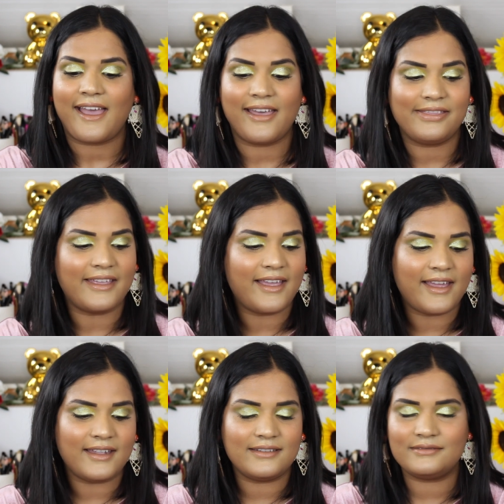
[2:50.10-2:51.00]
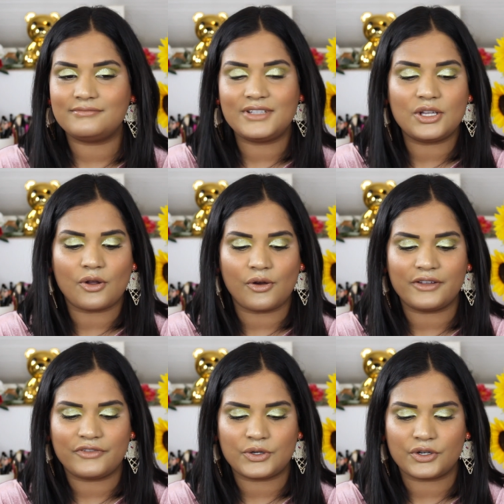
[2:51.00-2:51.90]
And then, you know,
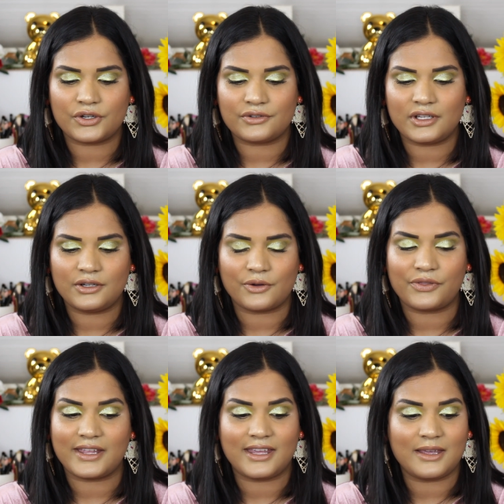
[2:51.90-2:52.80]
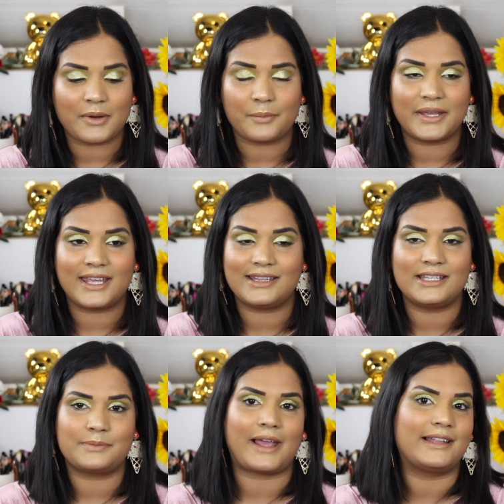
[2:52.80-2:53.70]
if you're, you know, thinking about picking
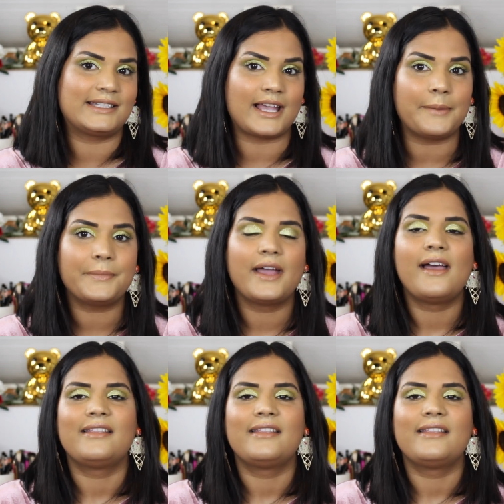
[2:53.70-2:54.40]
these palettes up,